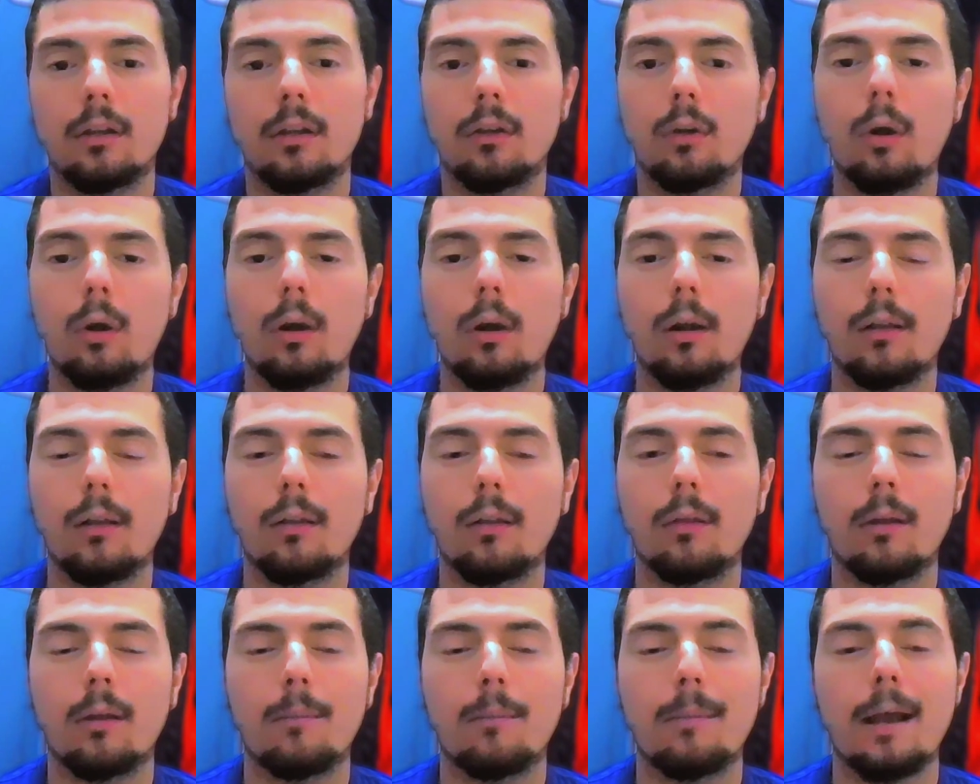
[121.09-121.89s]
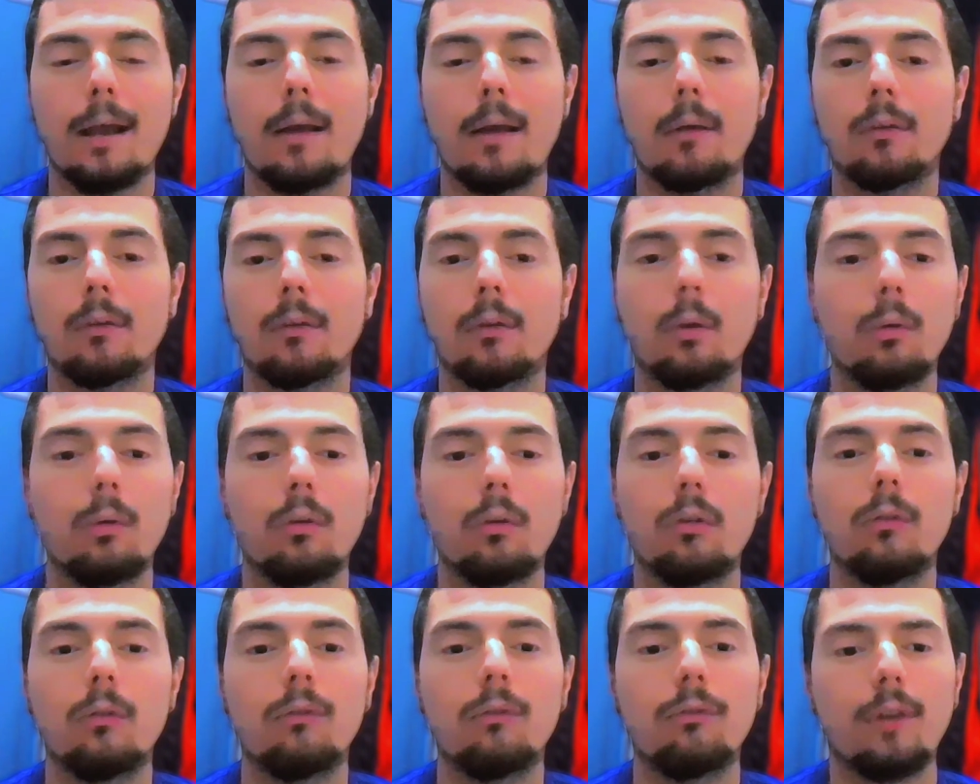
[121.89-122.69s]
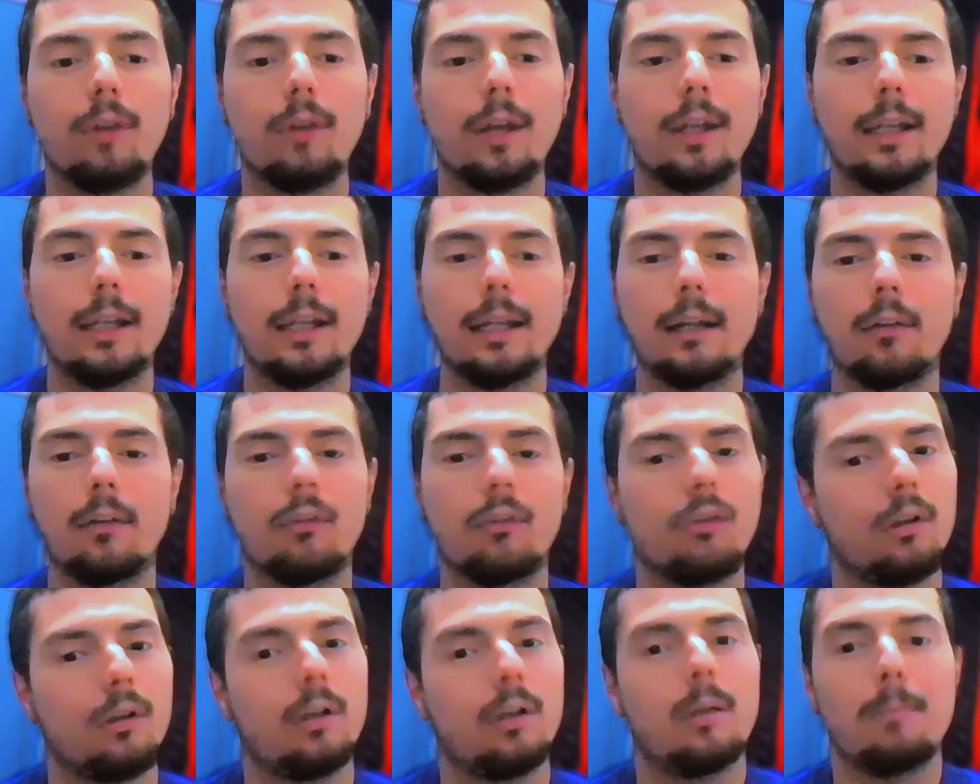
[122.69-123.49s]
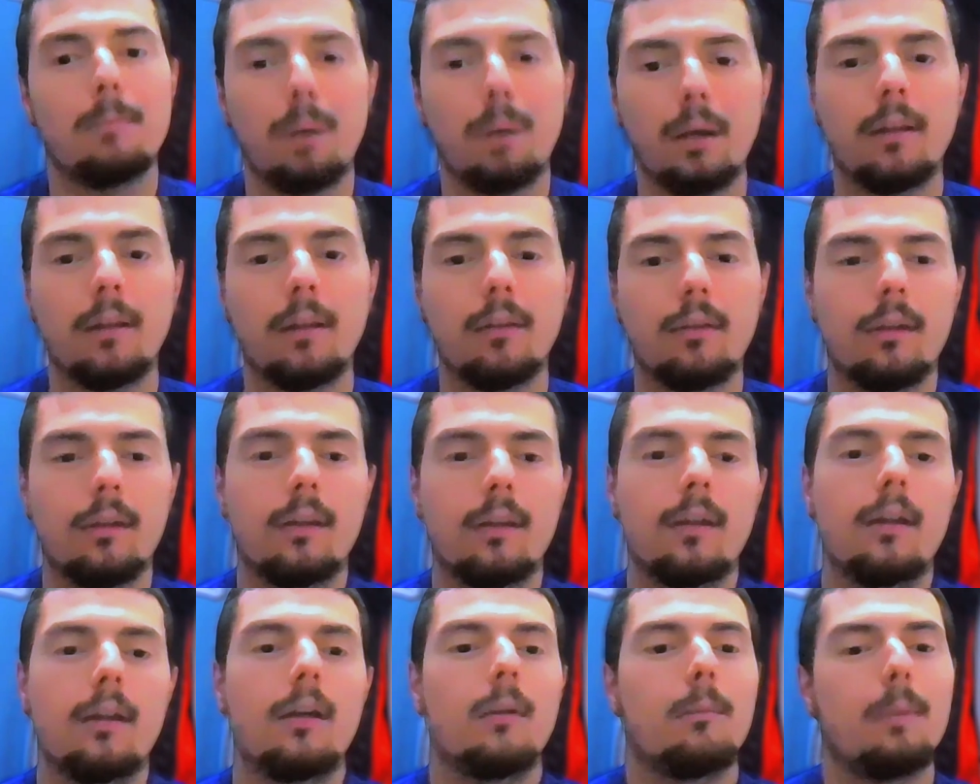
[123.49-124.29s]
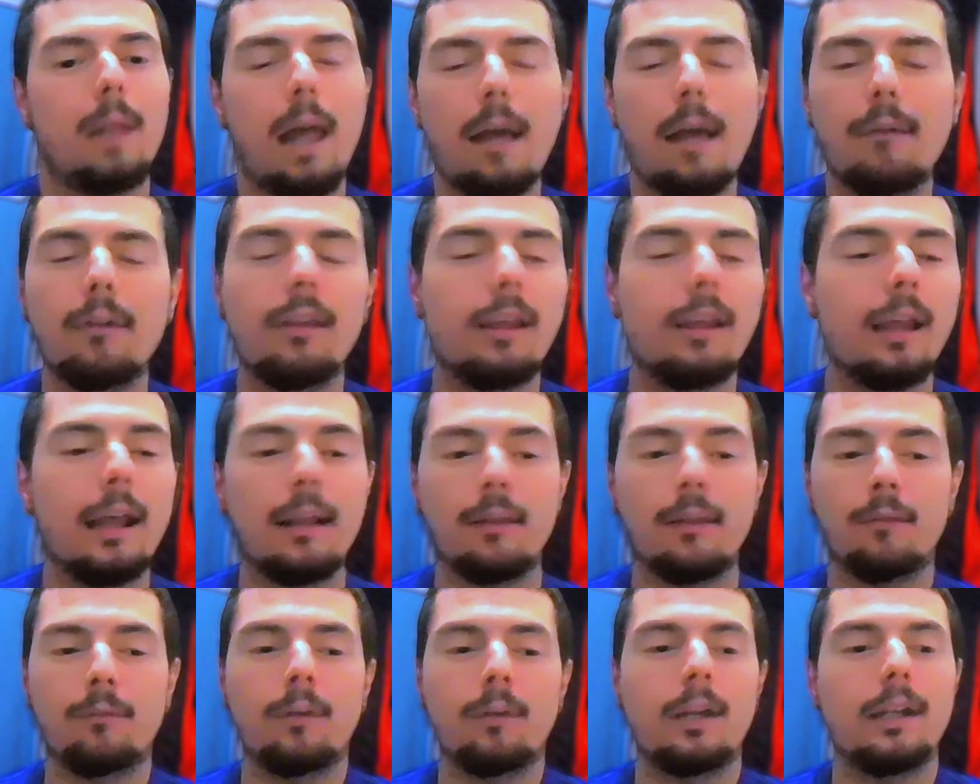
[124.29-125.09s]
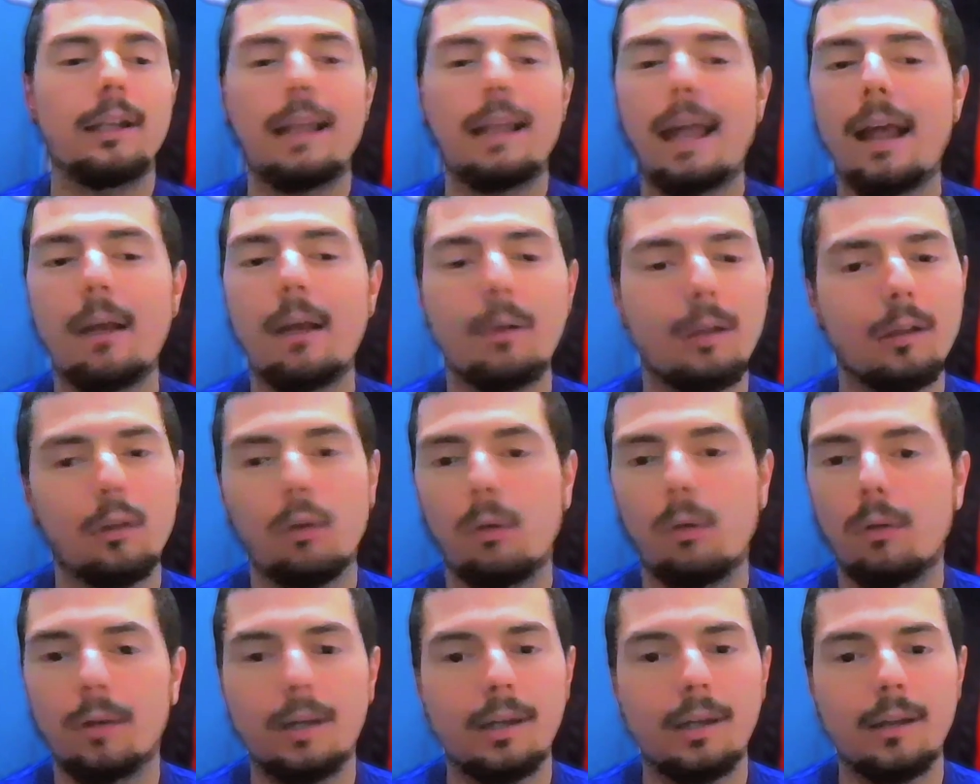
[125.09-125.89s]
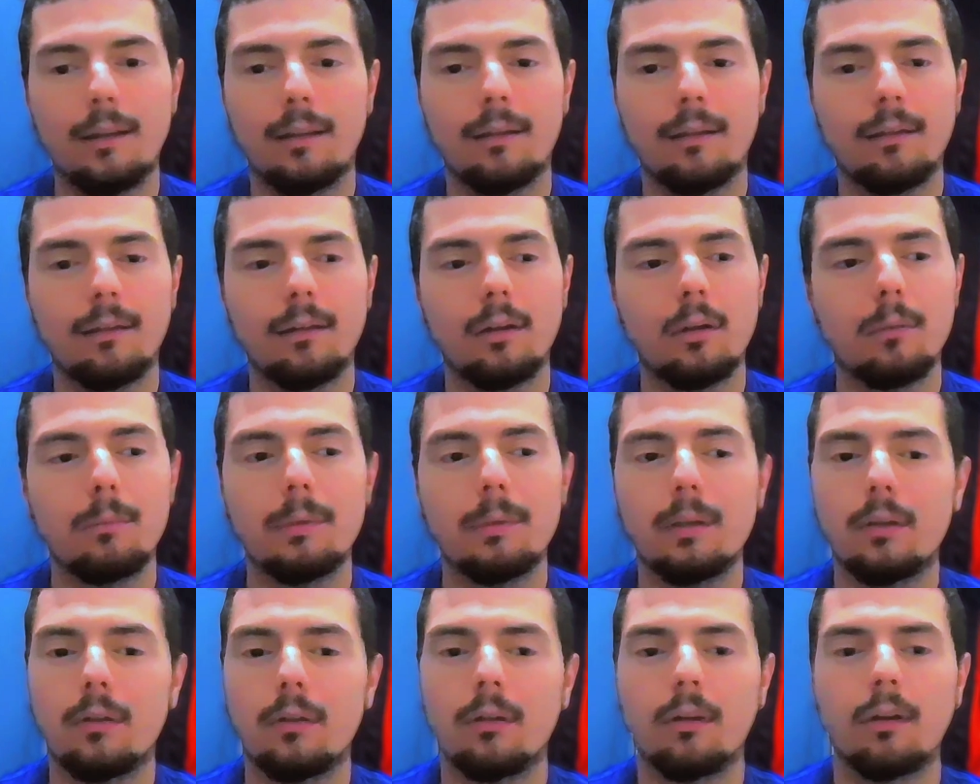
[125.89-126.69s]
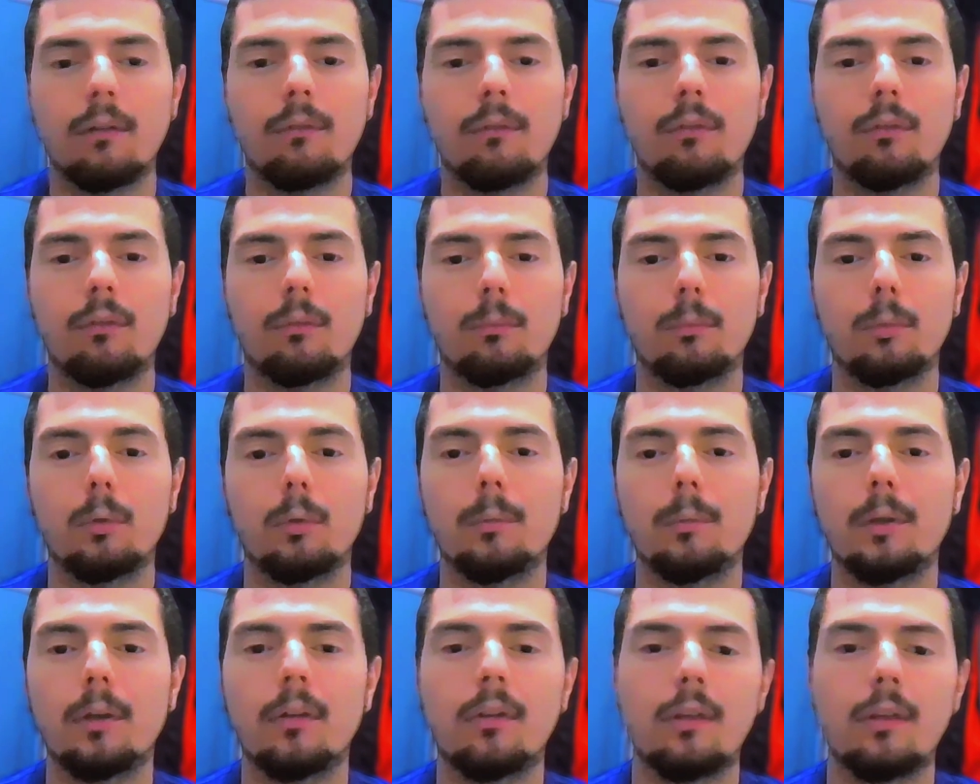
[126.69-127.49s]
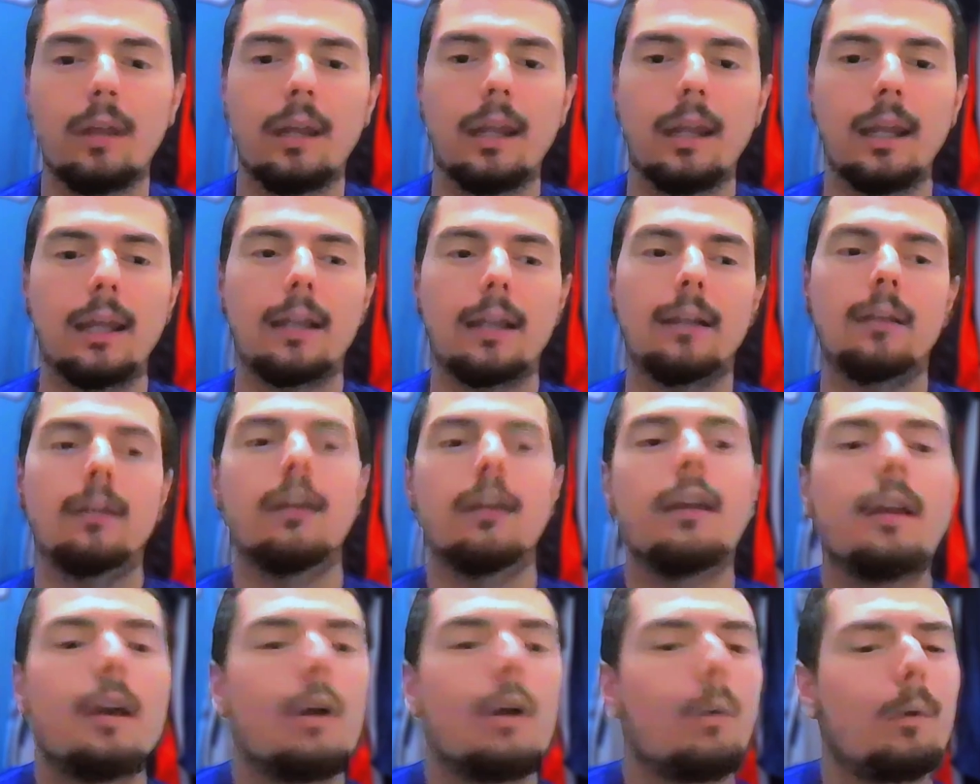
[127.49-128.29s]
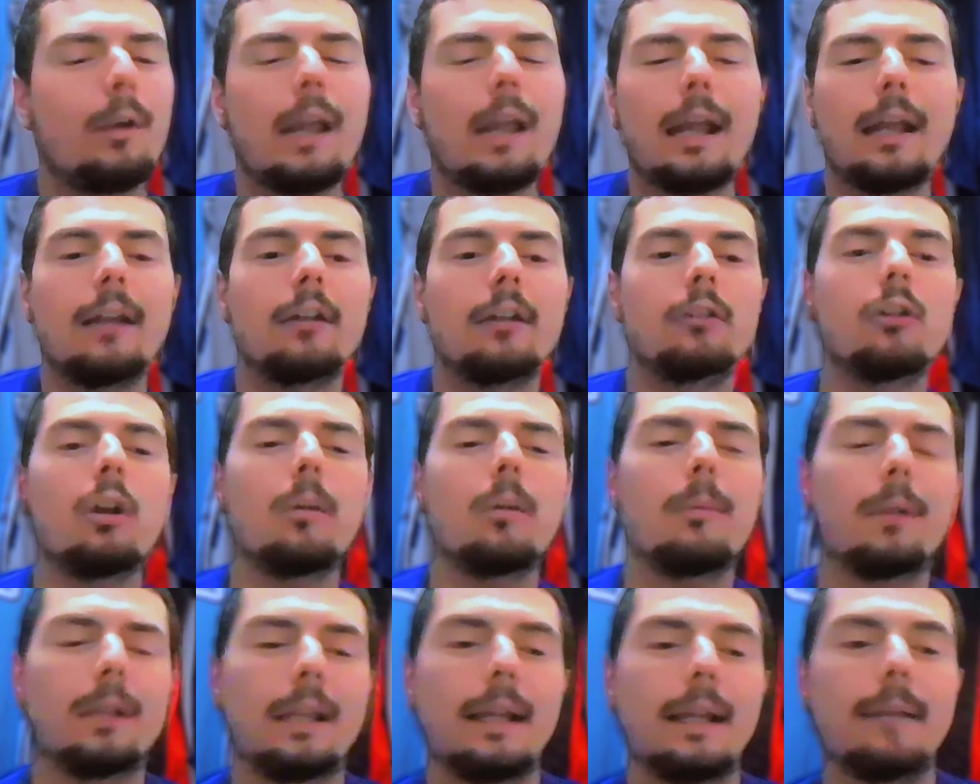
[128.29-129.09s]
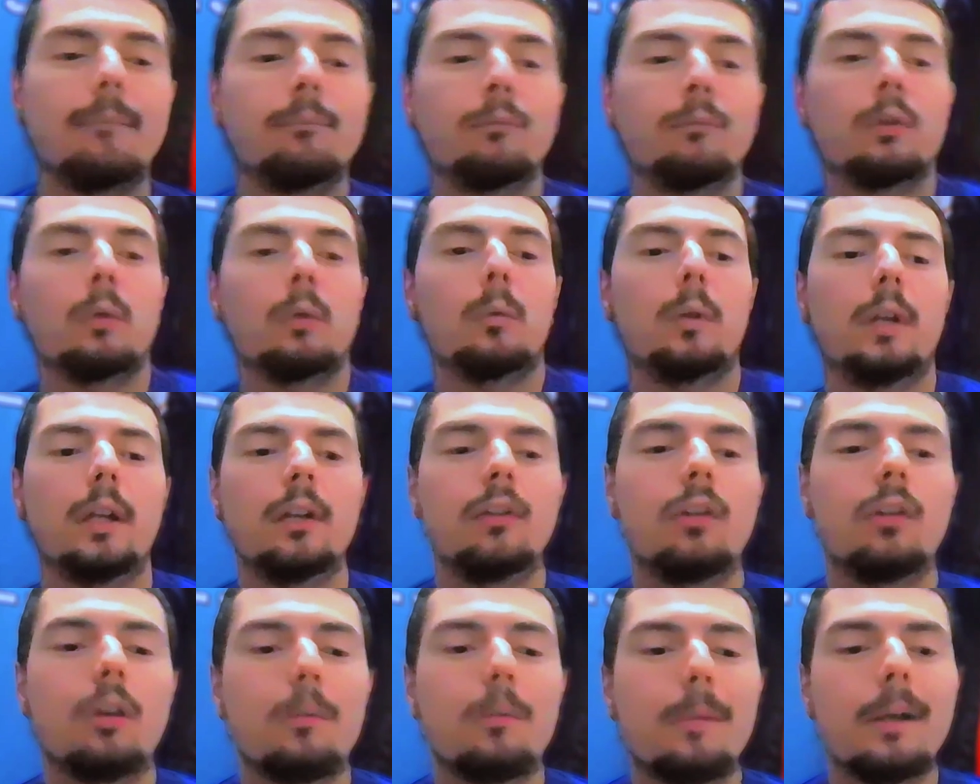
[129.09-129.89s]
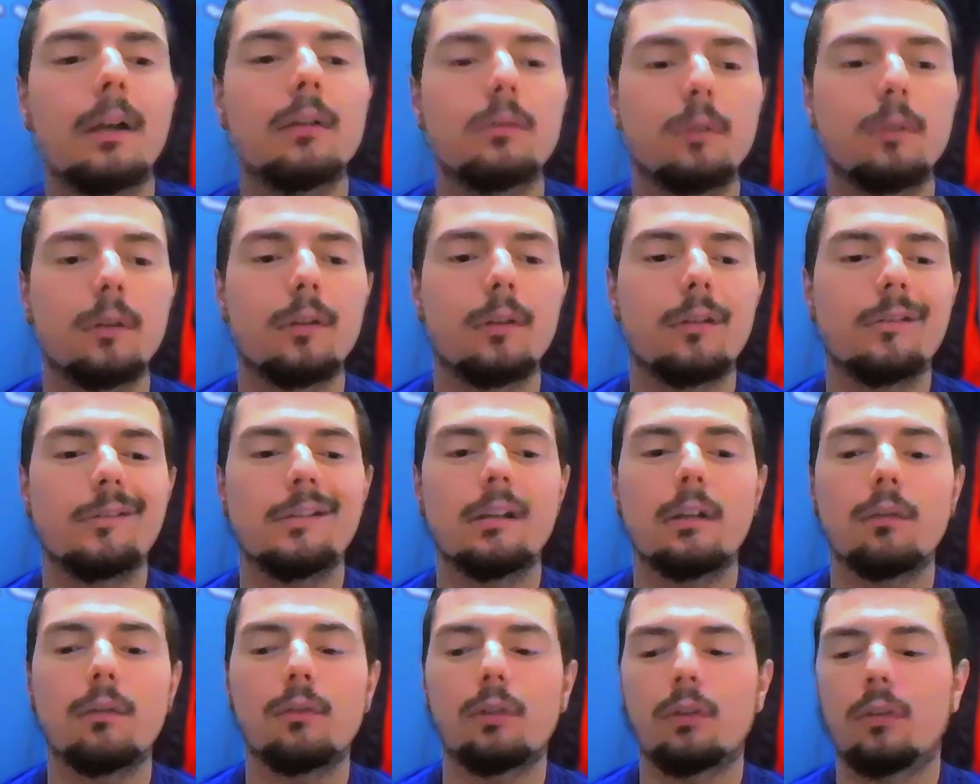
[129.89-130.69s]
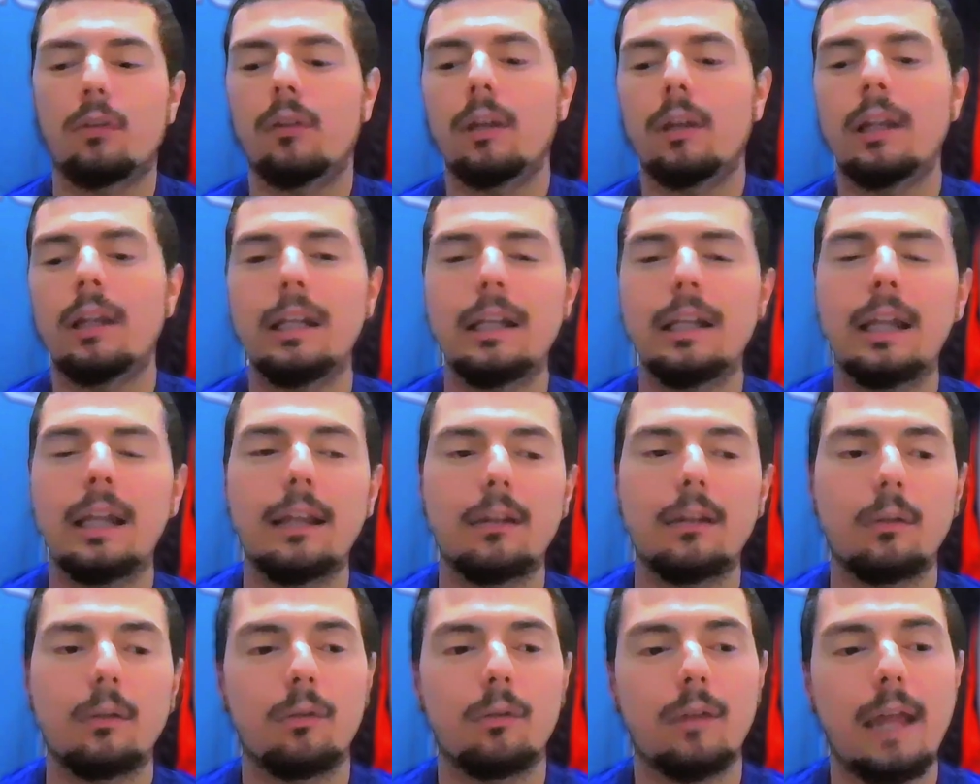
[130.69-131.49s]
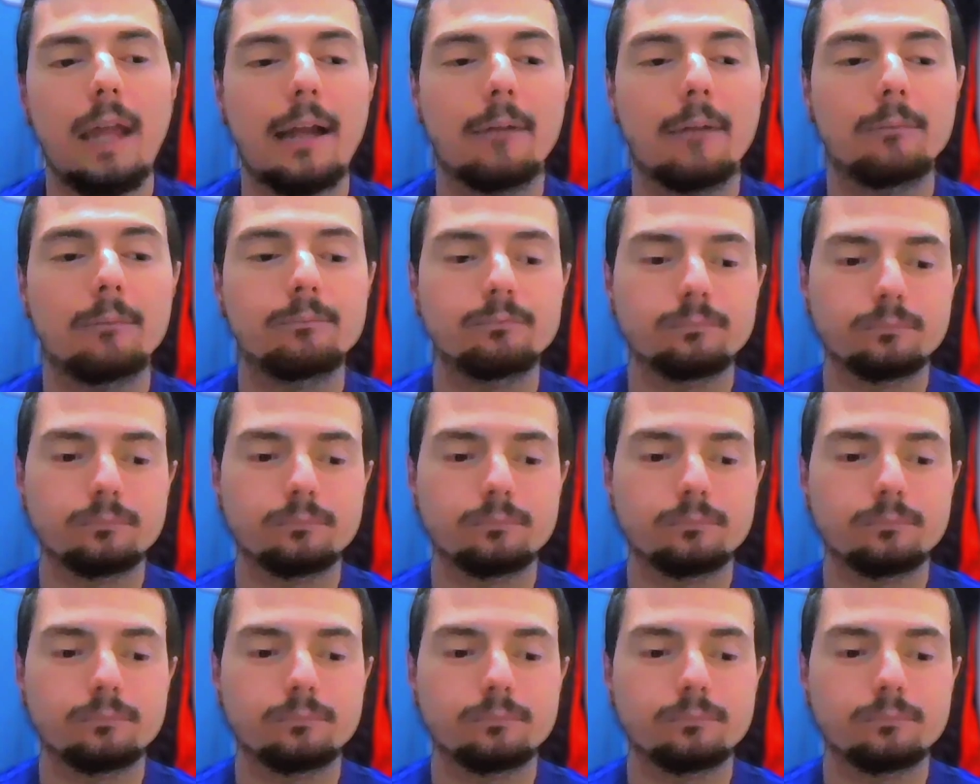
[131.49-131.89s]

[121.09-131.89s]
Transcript: talks about those two fighting are starting to buzz. But obviously, as of right now, that's all it is a little bit of some rumors, and we're not here to talk about that. We're here to talk about Claressa Shields versus Lani Daniels. Now,